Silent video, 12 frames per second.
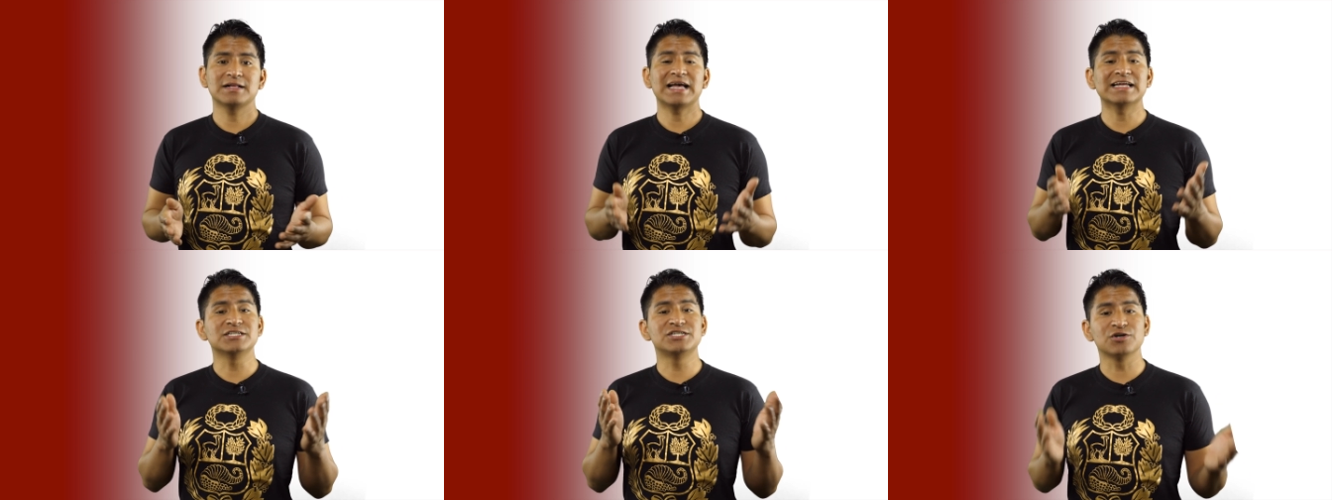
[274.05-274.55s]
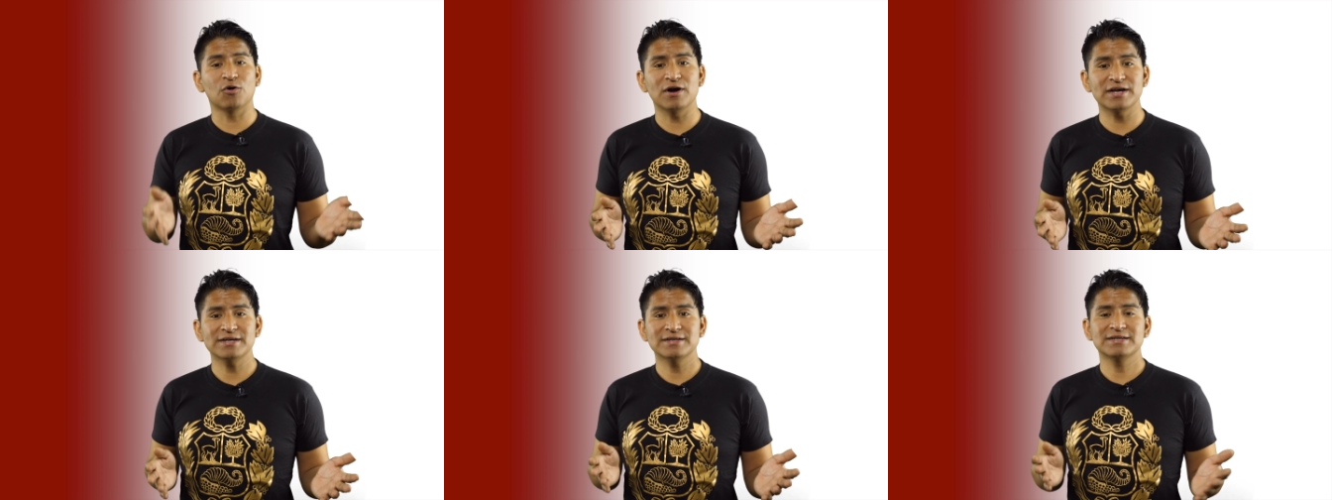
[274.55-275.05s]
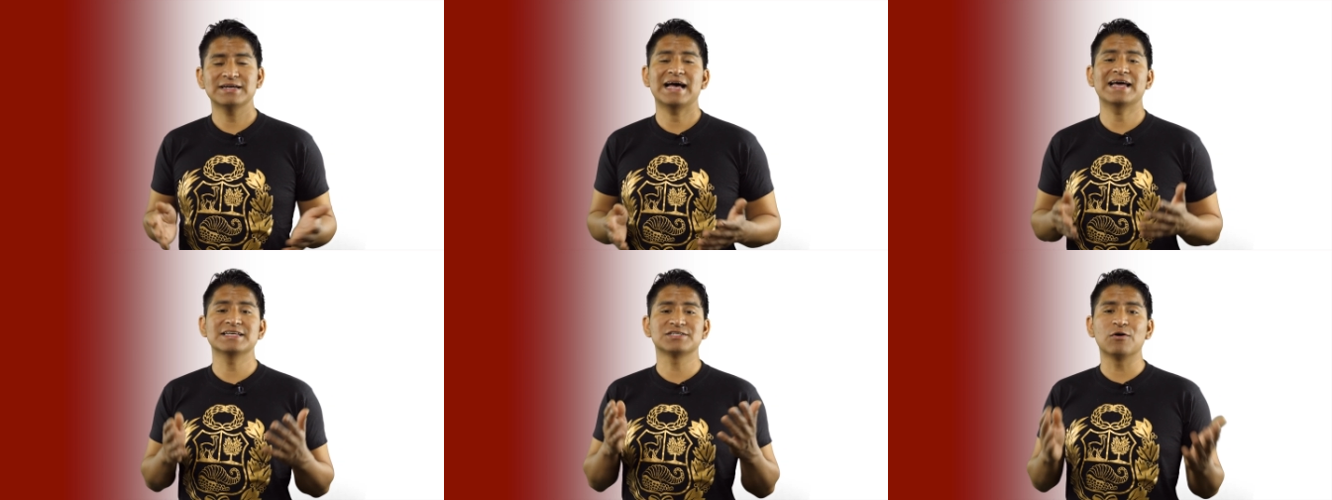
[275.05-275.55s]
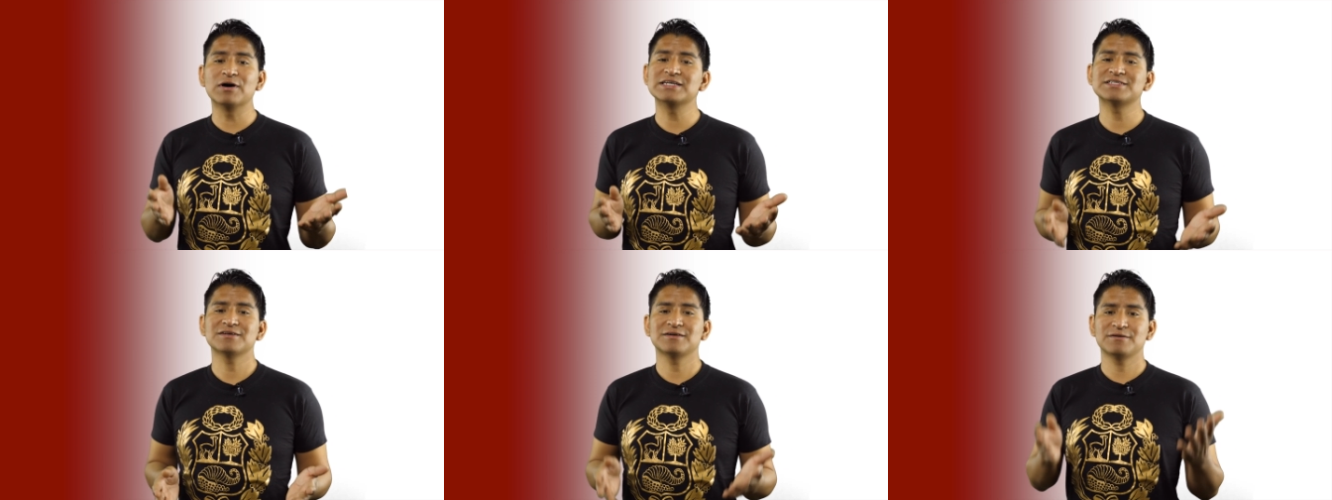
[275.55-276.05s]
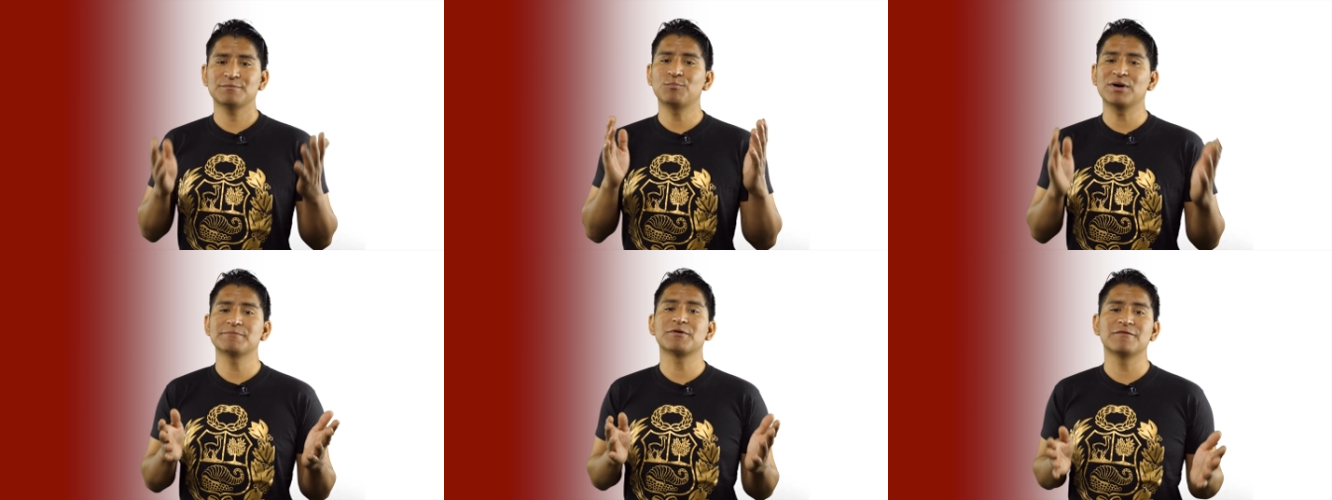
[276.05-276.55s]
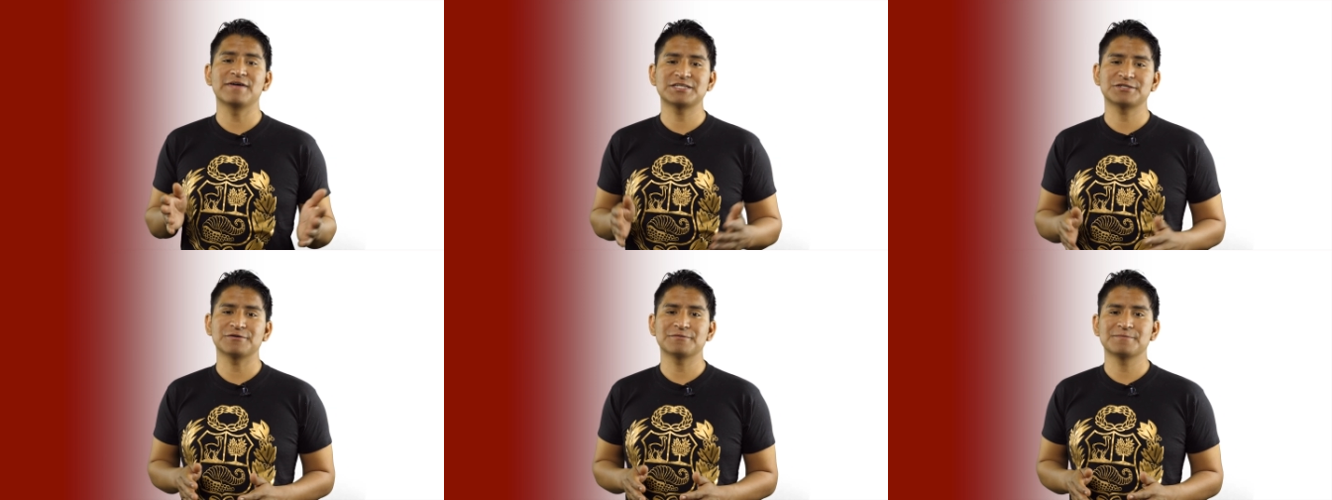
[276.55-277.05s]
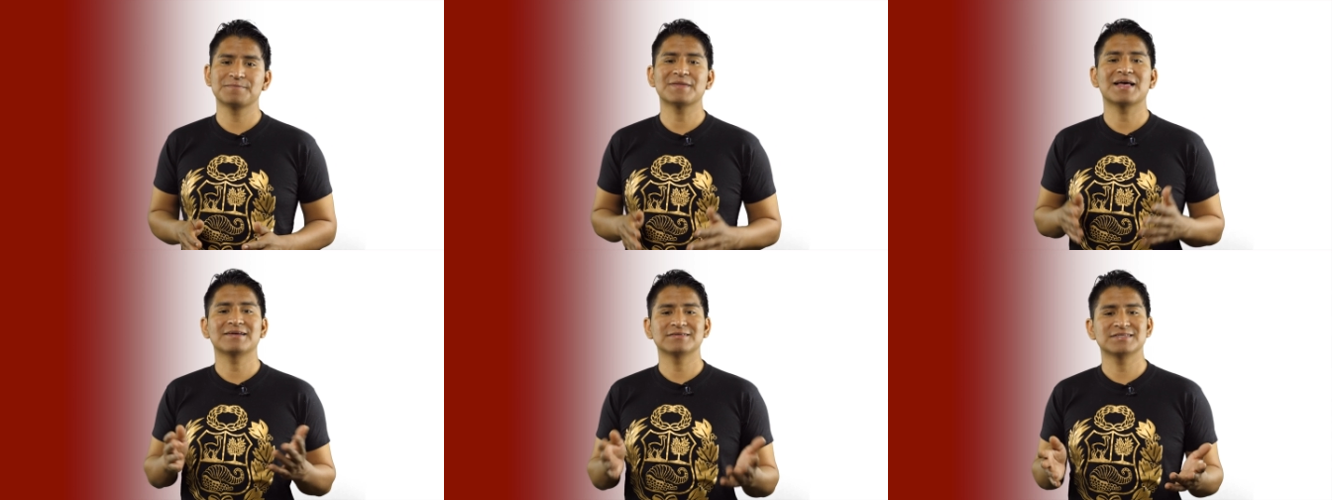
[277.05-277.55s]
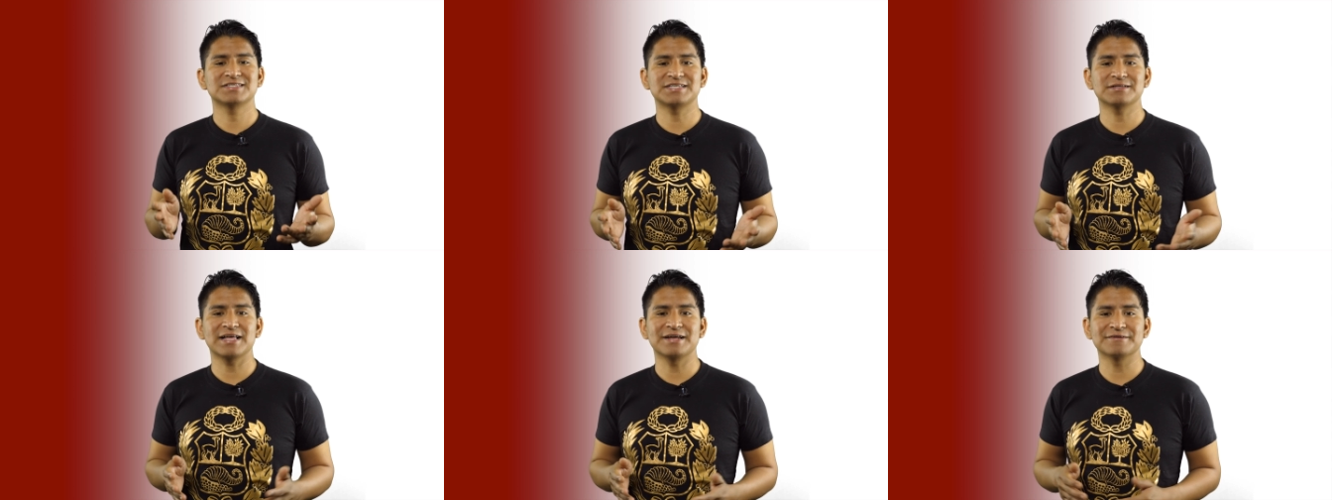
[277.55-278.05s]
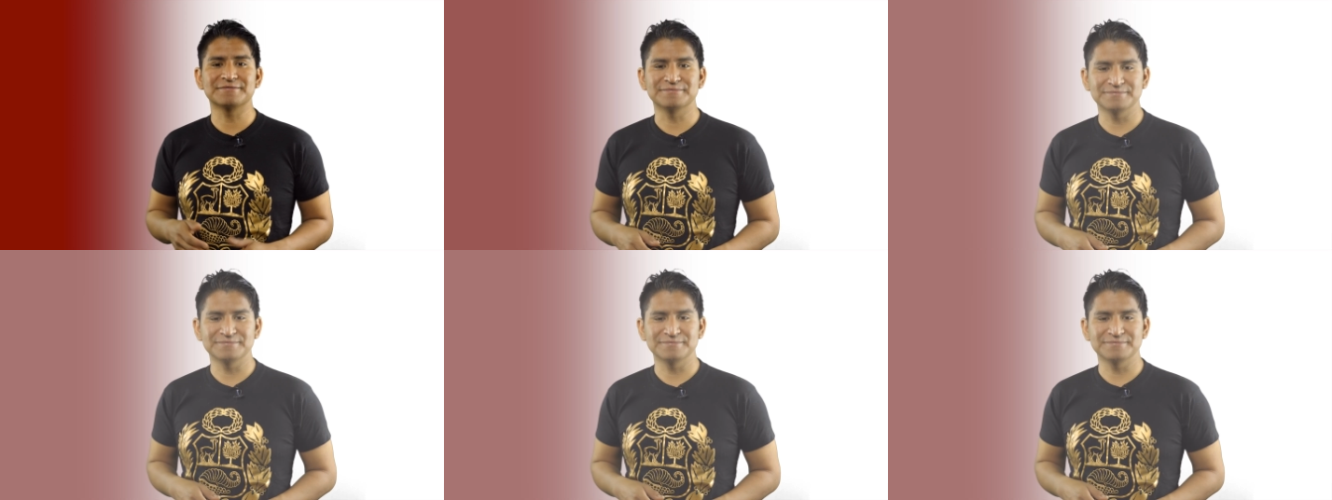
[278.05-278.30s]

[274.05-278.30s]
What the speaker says: Enjoy, and as always, buen provecho. See you later.